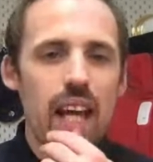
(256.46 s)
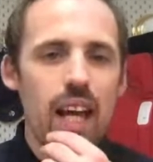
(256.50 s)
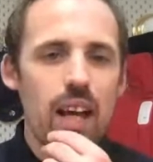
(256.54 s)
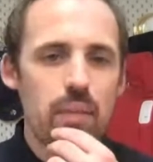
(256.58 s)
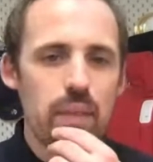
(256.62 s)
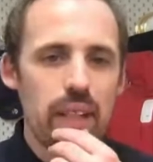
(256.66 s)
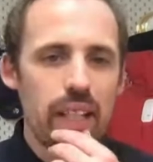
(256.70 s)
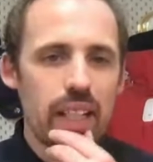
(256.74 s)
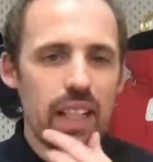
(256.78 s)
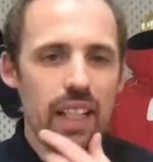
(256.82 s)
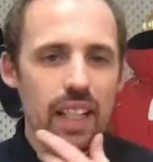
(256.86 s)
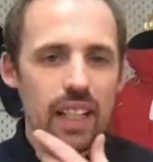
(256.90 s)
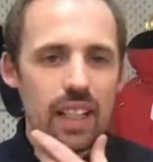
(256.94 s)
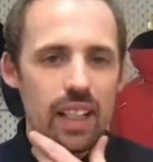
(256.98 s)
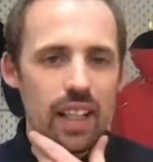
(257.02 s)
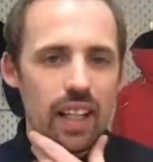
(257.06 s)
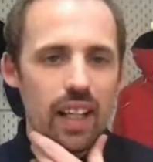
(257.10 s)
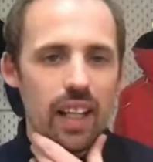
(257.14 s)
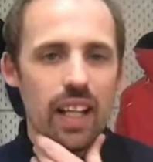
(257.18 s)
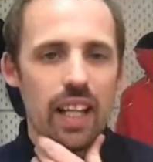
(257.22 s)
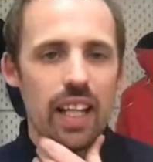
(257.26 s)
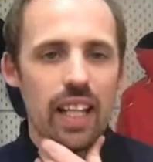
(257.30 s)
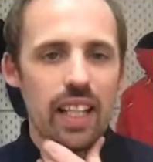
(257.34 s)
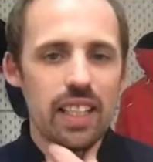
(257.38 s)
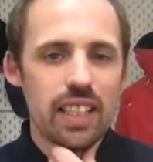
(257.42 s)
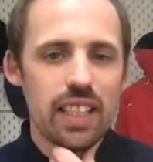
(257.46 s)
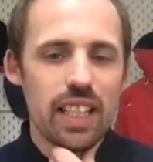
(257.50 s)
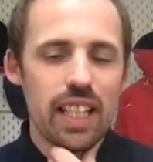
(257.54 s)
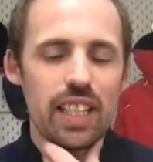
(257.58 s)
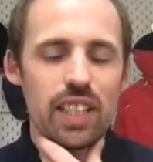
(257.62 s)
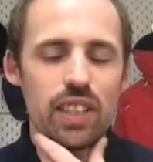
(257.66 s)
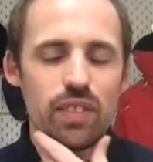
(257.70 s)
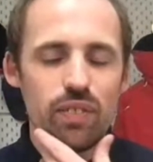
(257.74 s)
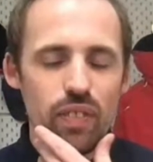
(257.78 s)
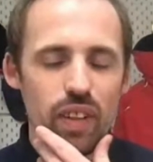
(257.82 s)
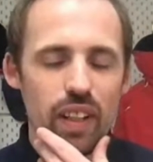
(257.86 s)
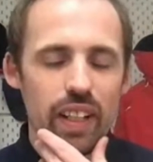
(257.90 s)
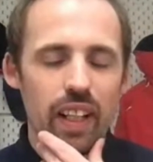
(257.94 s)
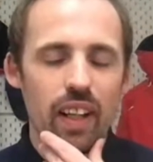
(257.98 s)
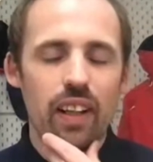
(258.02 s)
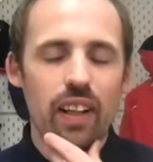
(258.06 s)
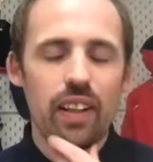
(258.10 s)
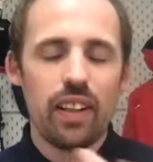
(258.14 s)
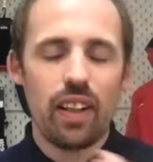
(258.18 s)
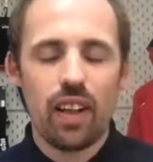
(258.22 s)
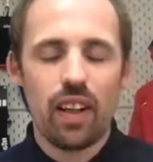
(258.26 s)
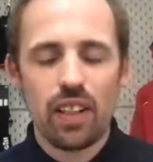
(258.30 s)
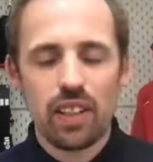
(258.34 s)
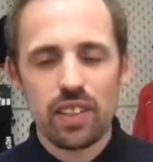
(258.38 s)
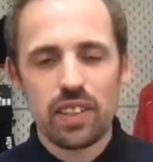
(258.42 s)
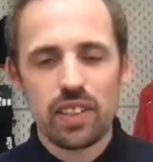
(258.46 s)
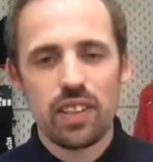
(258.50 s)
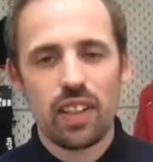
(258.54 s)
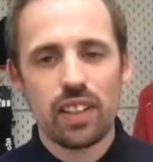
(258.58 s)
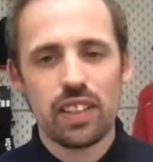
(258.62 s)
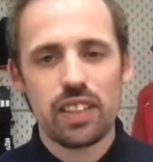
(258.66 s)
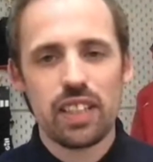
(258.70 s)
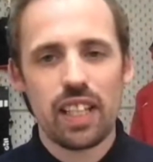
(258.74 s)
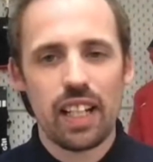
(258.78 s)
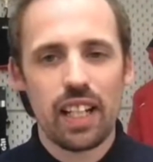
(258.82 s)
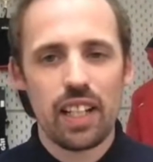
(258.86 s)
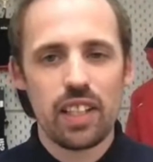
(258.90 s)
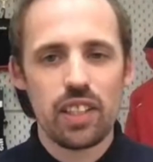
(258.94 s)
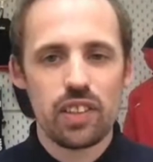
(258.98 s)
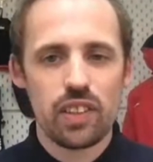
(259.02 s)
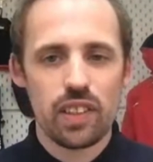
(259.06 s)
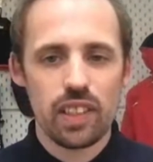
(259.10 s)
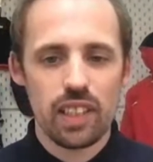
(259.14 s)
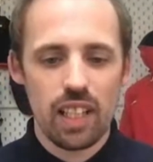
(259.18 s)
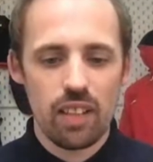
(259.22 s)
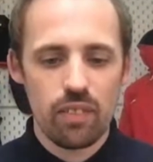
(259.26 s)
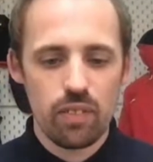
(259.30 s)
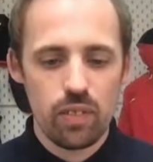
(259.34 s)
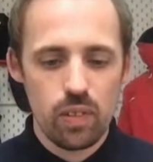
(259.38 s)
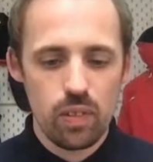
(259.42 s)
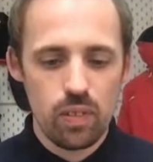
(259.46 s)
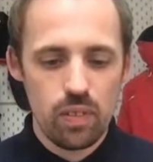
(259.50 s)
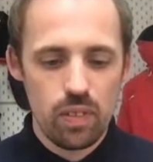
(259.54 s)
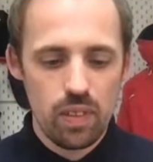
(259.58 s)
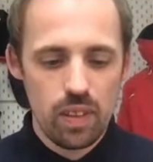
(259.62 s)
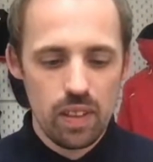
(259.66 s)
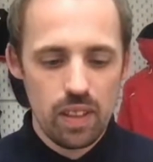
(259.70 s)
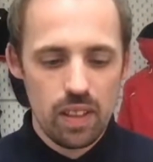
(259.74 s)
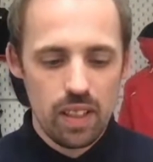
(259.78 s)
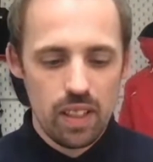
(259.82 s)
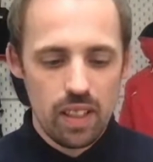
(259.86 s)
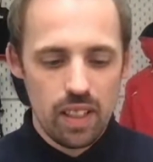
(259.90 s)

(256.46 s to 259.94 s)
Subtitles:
Yeah, I mean, it's funny. I know I said entry level.